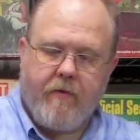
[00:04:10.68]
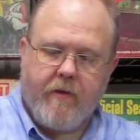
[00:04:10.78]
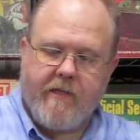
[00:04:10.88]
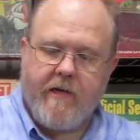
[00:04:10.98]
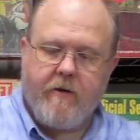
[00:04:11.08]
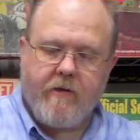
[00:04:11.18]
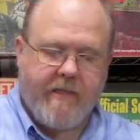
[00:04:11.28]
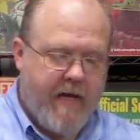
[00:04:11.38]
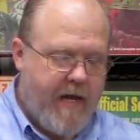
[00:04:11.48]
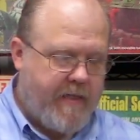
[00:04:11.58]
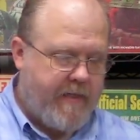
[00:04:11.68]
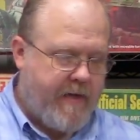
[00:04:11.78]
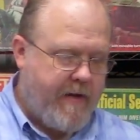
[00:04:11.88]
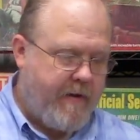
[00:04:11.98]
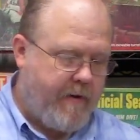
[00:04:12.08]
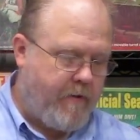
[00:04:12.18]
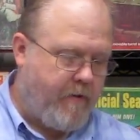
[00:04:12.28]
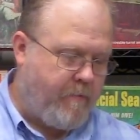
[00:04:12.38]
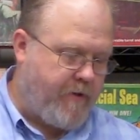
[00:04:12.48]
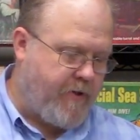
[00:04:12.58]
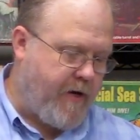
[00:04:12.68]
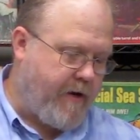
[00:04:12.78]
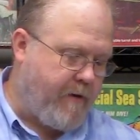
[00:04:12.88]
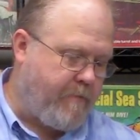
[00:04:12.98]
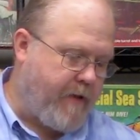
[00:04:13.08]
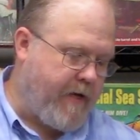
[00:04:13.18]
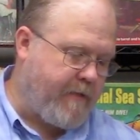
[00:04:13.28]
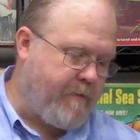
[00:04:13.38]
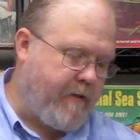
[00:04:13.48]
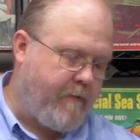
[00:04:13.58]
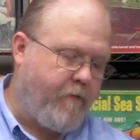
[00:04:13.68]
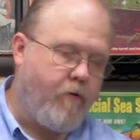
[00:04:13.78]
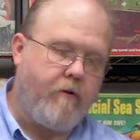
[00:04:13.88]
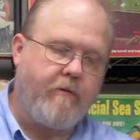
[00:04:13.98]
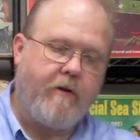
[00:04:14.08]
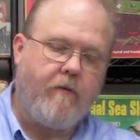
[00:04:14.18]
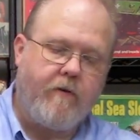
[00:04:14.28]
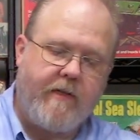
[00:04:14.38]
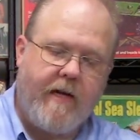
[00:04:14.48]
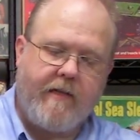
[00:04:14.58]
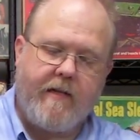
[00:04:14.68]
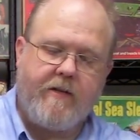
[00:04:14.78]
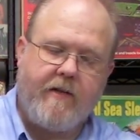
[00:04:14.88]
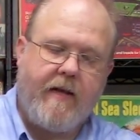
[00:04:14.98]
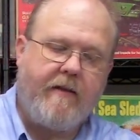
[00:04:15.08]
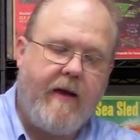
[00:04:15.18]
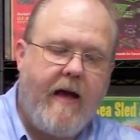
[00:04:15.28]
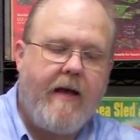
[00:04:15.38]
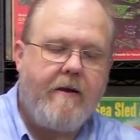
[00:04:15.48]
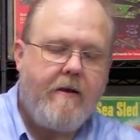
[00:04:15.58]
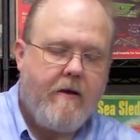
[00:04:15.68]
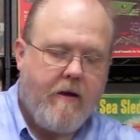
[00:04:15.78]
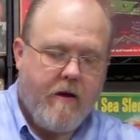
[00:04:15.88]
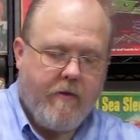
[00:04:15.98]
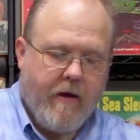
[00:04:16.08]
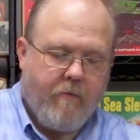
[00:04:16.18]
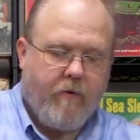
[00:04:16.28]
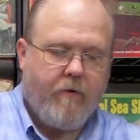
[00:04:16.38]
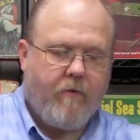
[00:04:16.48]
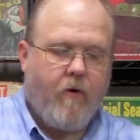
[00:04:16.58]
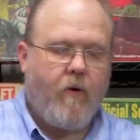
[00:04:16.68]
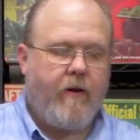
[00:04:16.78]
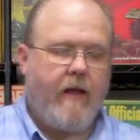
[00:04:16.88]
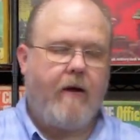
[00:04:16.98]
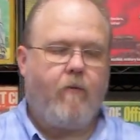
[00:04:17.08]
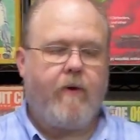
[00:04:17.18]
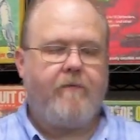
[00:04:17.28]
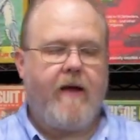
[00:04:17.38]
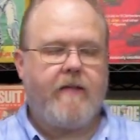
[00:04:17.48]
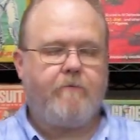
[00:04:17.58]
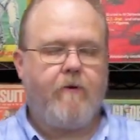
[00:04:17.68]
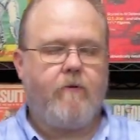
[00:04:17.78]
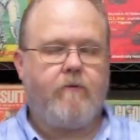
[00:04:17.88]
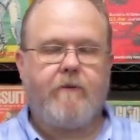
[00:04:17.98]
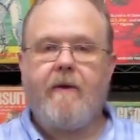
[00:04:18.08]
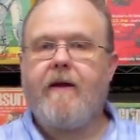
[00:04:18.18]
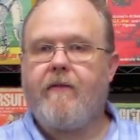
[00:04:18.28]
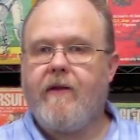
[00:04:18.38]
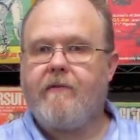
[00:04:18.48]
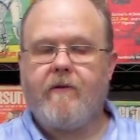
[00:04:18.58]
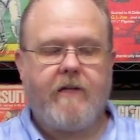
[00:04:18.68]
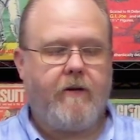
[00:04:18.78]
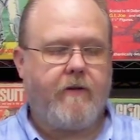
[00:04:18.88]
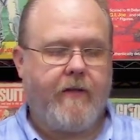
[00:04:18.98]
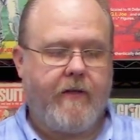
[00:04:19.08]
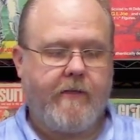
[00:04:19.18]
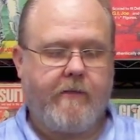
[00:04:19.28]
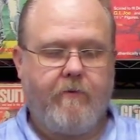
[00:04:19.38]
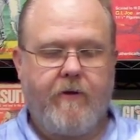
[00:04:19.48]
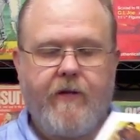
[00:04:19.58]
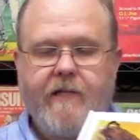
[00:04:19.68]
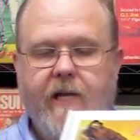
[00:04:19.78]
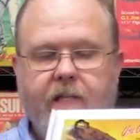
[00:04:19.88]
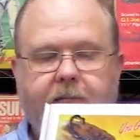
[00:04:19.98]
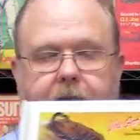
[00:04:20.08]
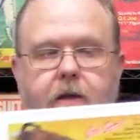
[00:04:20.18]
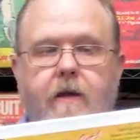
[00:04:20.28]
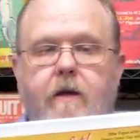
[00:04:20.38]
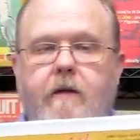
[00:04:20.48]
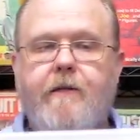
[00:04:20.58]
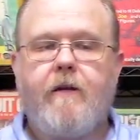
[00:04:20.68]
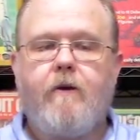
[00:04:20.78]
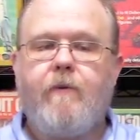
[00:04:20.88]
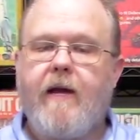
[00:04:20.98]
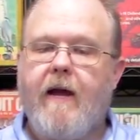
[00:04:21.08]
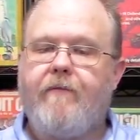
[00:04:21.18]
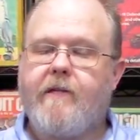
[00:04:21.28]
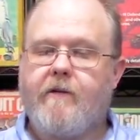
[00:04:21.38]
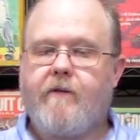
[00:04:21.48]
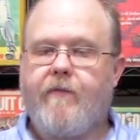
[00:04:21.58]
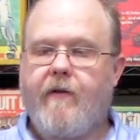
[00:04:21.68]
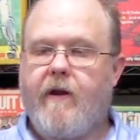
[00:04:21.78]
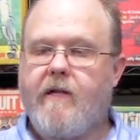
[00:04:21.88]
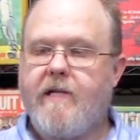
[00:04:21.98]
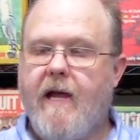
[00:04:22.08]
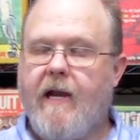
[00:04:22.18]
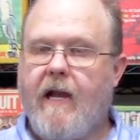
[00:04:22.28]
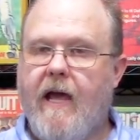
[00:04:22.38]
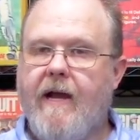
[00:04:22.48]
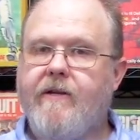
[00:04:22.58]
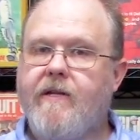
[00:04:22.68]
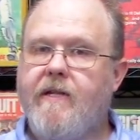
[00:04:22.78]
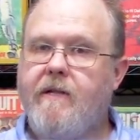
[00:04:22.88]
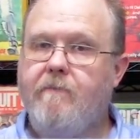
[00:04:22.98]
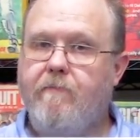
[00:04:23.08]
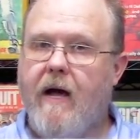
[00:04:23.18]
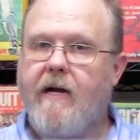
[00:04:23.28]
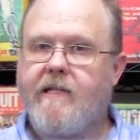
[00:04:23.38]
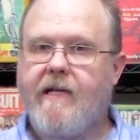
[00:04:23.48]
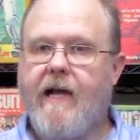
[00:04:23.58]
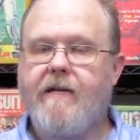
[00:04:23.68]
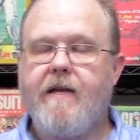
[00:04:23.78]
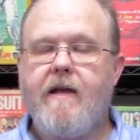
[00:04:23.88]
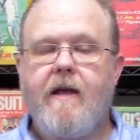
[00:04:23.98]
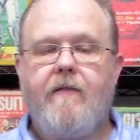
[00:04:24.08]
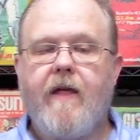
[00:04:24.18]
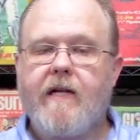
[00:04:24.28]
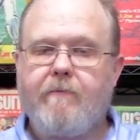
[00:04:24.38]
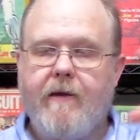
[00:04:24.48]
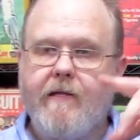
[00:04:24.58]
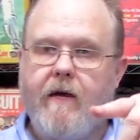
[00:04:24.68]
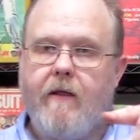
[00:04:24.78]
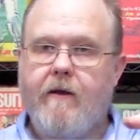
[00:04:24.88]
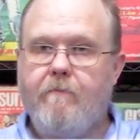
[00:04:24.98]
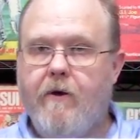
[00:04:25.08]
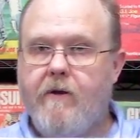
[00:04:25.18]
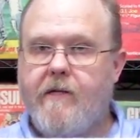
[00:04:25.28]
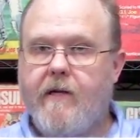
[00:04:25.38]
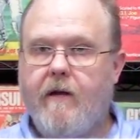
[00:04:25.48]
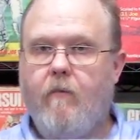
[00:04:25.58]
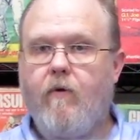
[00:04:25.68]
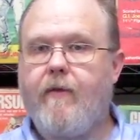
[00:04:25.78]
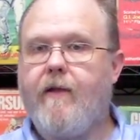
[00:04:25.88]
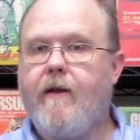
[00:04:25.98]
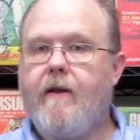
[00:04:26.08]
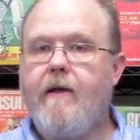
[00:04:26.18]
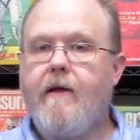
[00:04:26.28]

Sears sets, you know, the machine gun emplacement, the Ford Observer set and such like that, that we were going like, what if Hasbro was making these for Sears and this is one of the sets? So we have the Search for the Lost Satellite box set that explains all the components that come with it.